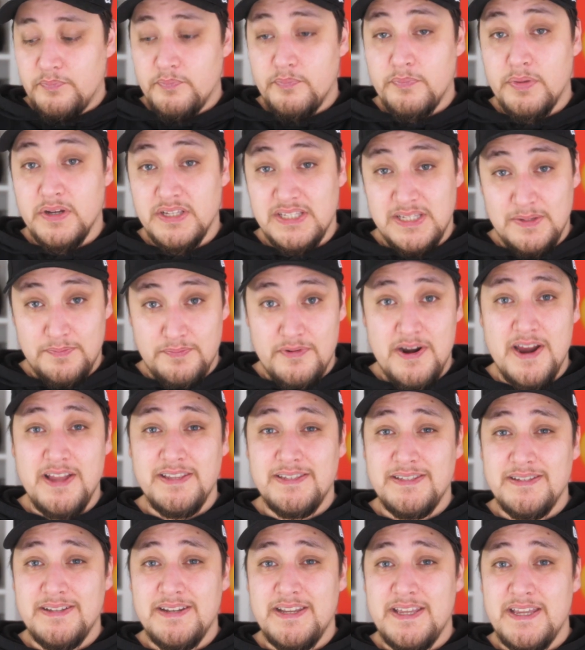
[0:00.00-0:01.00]
But
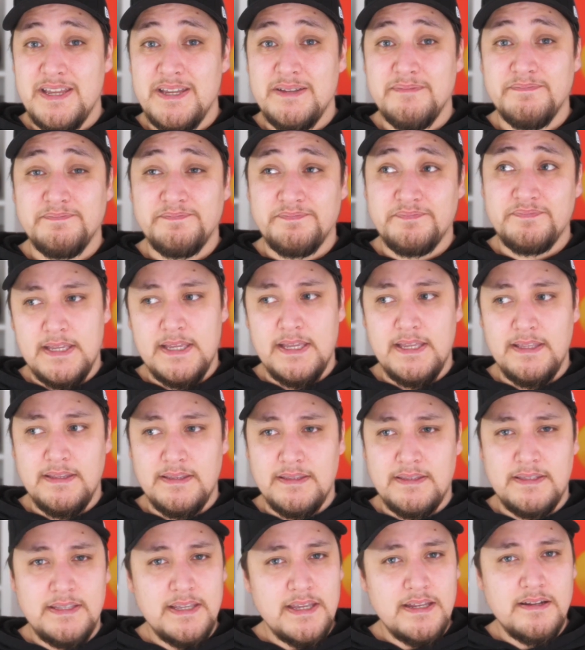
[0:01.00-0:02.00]
surprisingly,
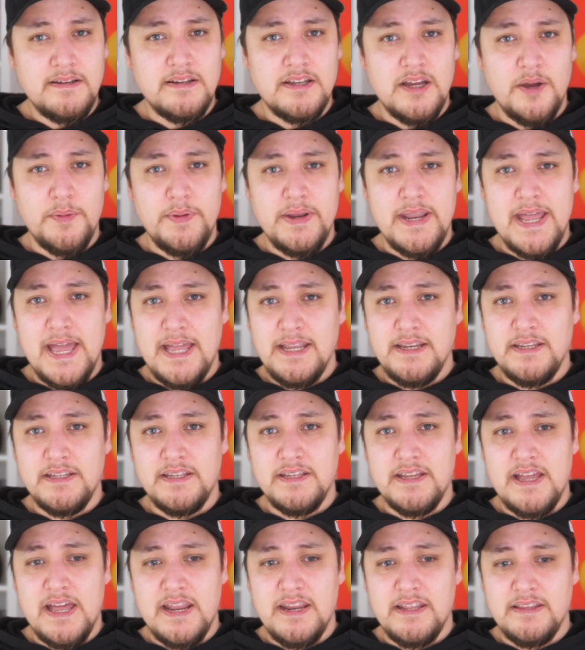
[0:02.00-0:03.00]
it did come in
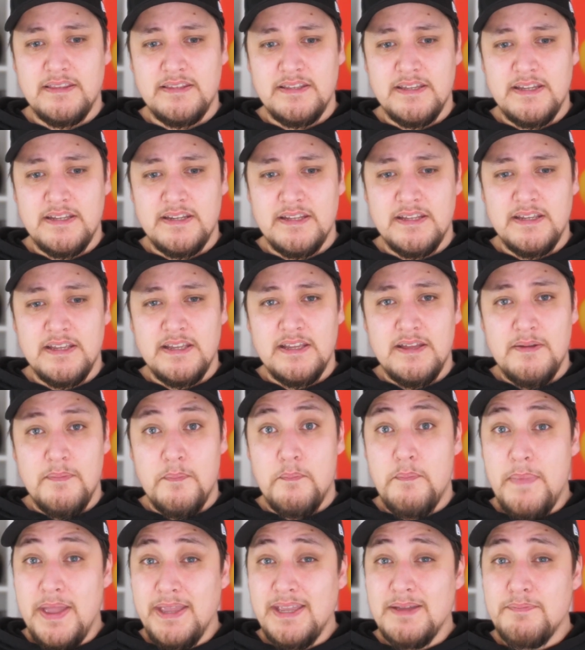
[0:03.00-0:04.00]
handy and it did
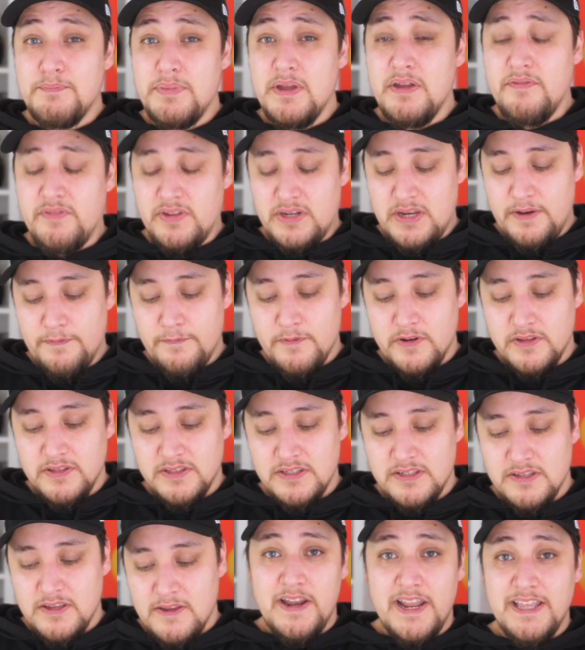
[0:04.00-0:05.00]
make a bit of a
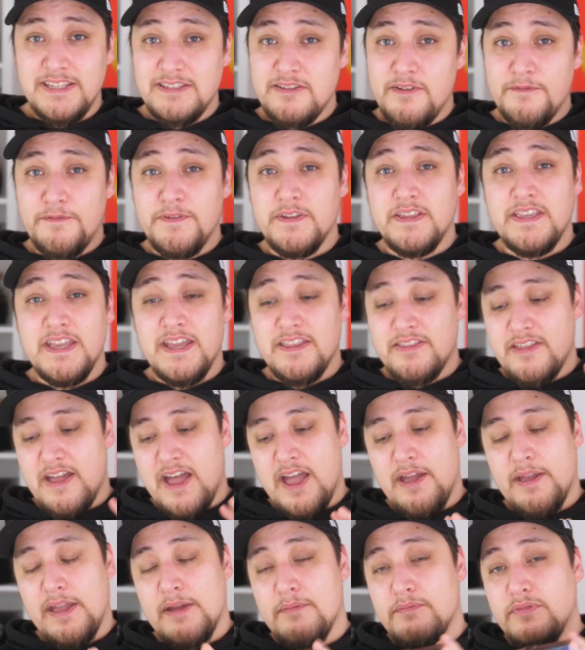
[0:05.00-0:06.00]
difference. Let's not forget that
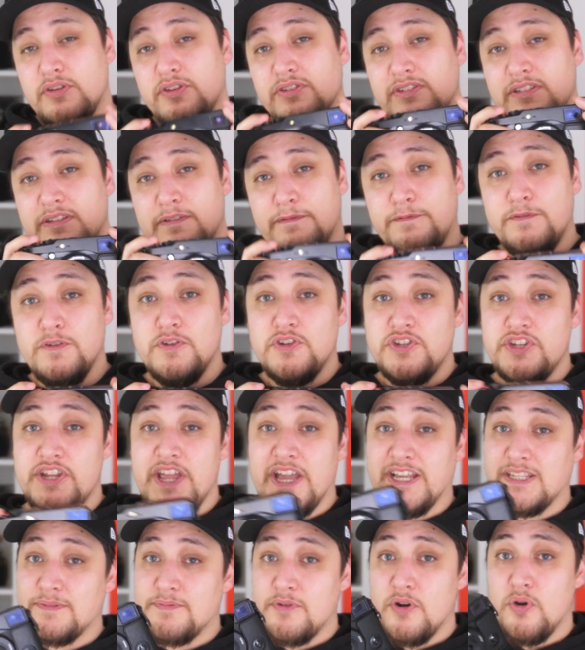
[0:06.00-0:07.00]
I am using the Fuji
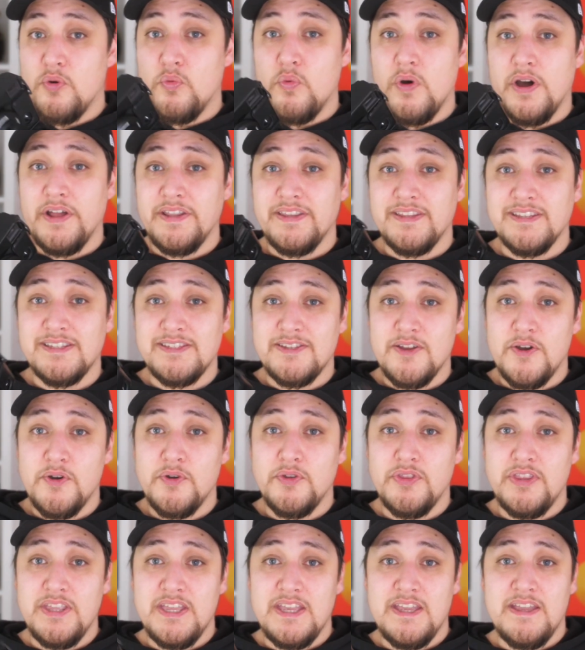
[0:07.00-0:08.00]
X Pro 1, so
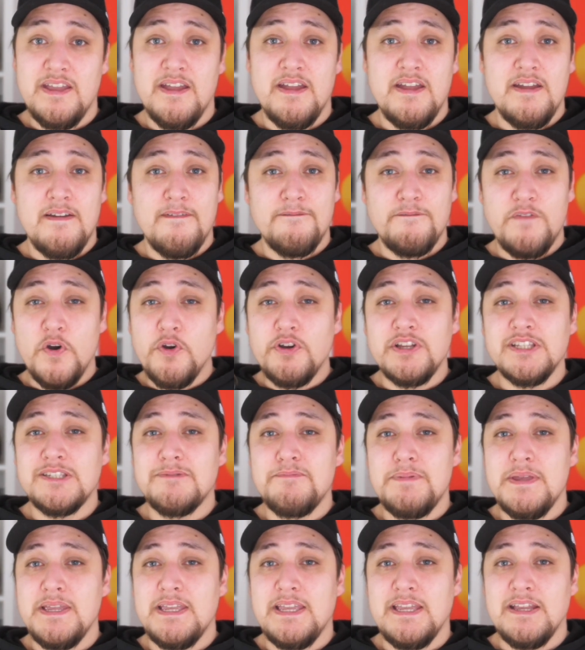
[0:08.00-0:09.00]
the focus
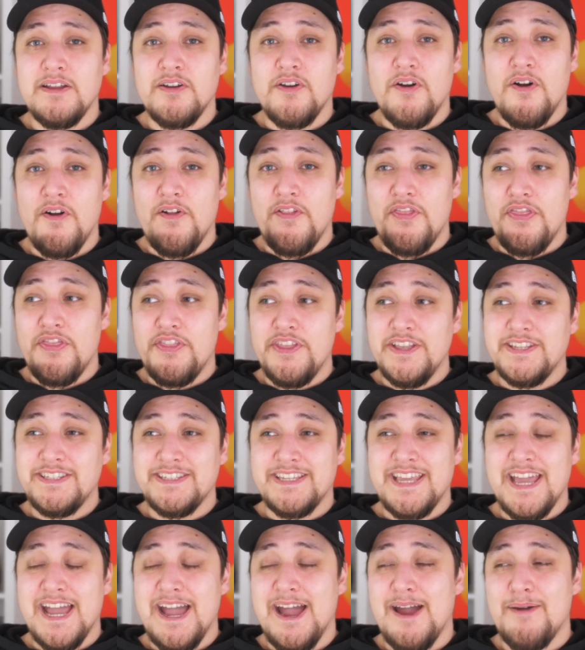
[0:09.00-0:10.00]
peaking on this
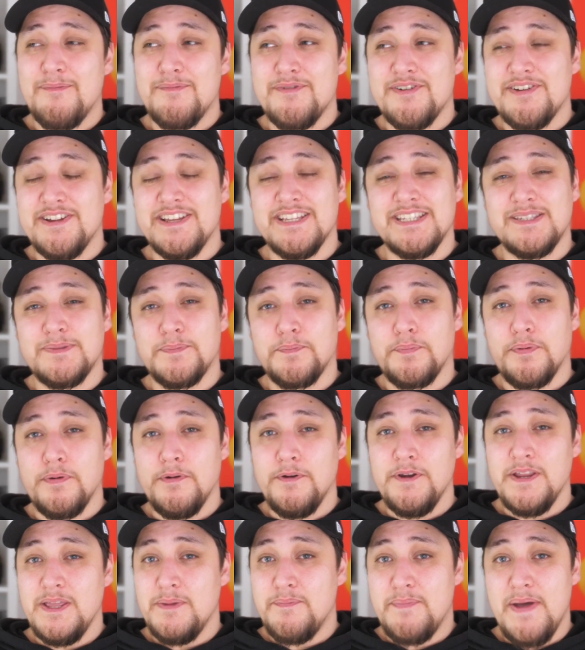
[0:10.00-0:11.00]
camera is
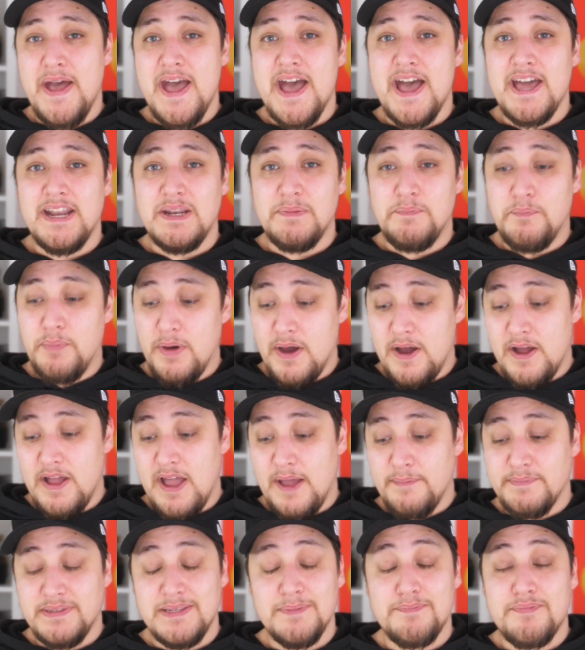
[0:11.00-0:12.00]
pretty bad, but
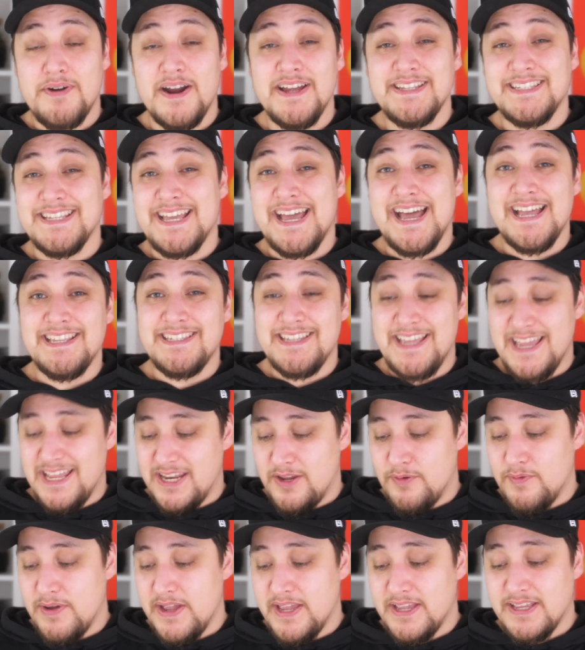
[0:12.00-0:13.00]
I'm surprised it has it
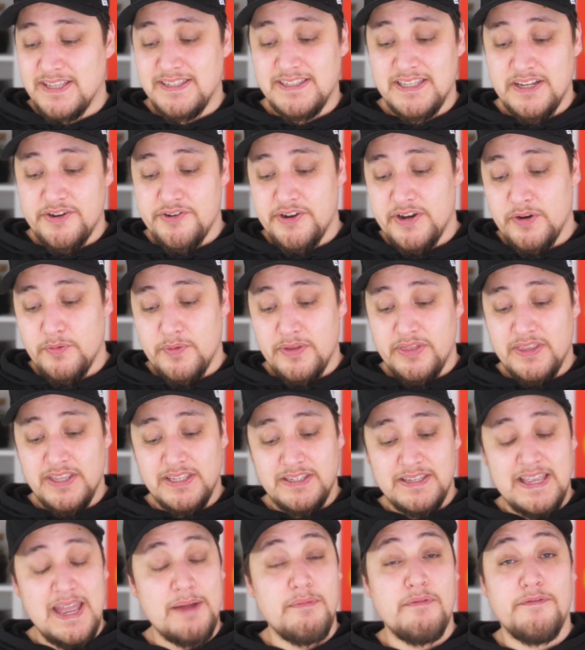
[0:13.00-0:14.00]
anyway, considering when
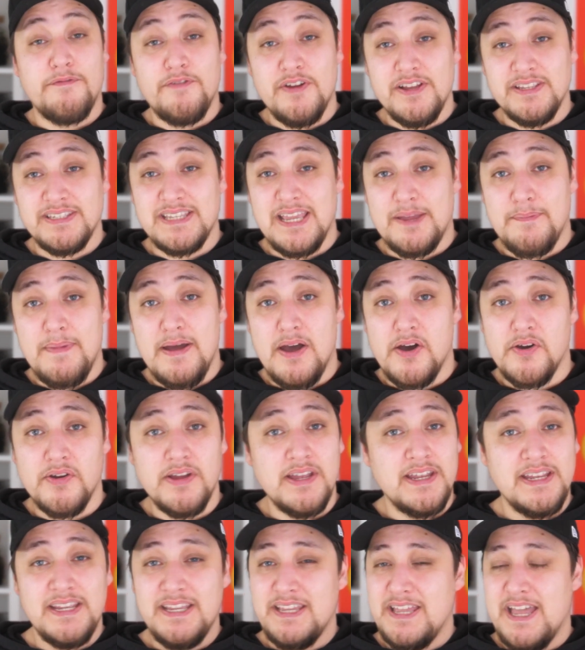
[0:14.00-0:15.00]
this camera first came out,
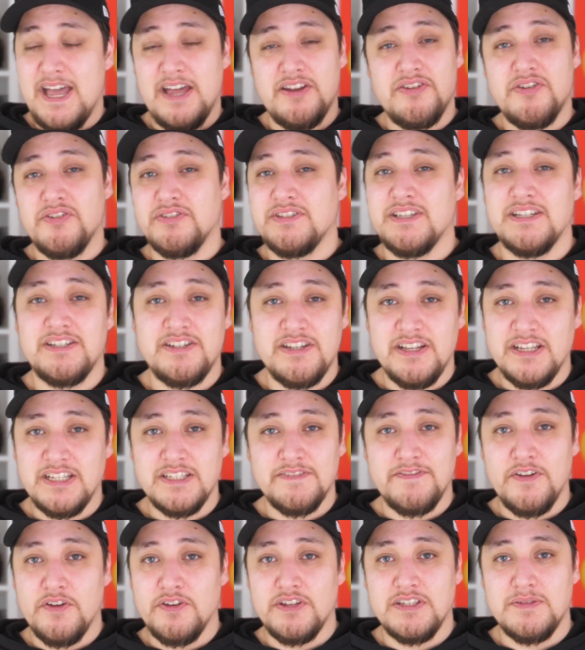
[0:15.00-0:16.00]
it had no such thing as
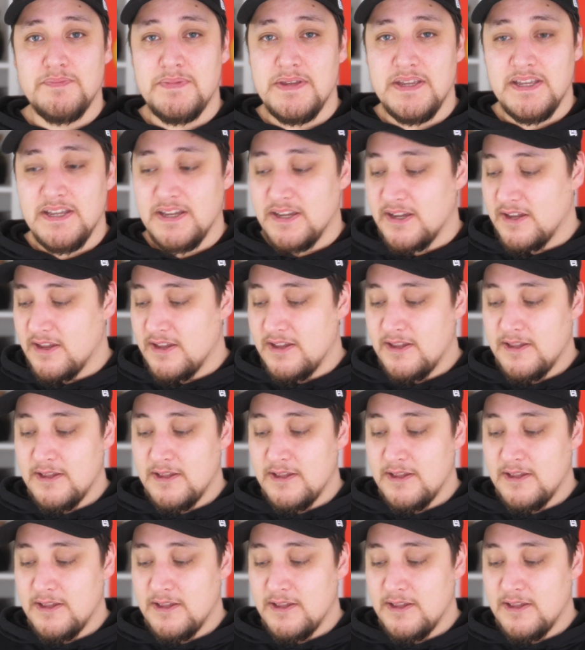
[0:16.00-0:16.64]
focus peaking.